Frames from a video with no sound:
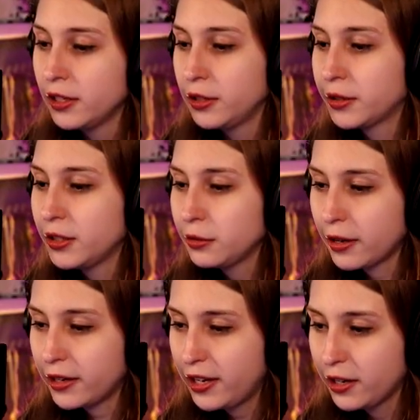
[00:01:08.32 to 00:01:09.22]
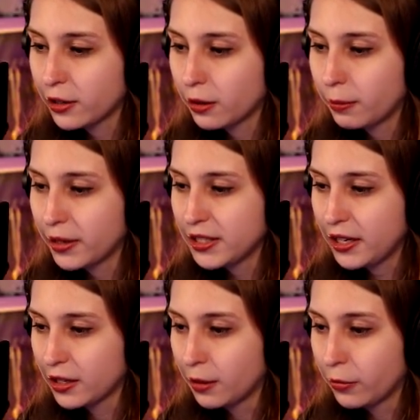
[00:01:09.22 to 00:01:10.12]
You can do that here by
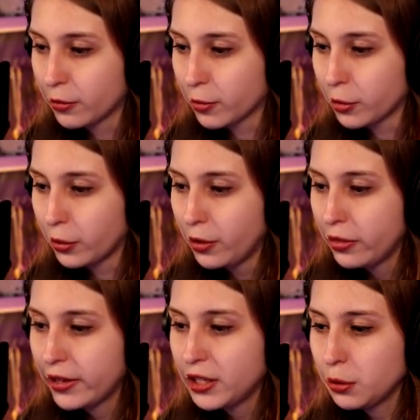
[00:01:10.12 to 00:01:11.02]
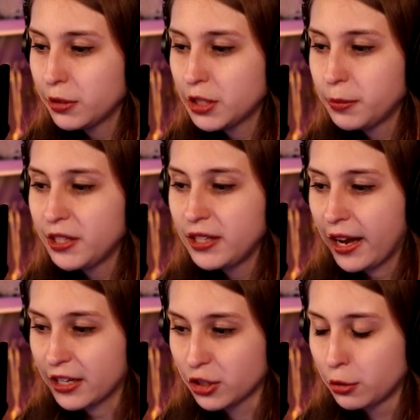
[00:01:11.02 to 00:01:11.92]
setting up the role that you want to be
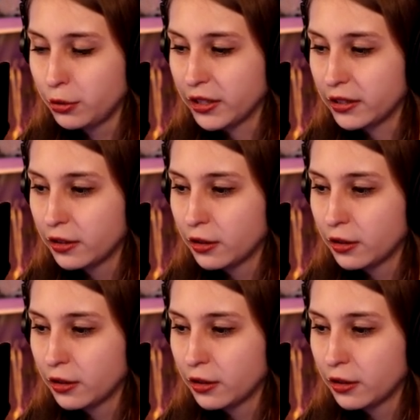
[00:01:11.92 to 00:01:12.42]
excluded.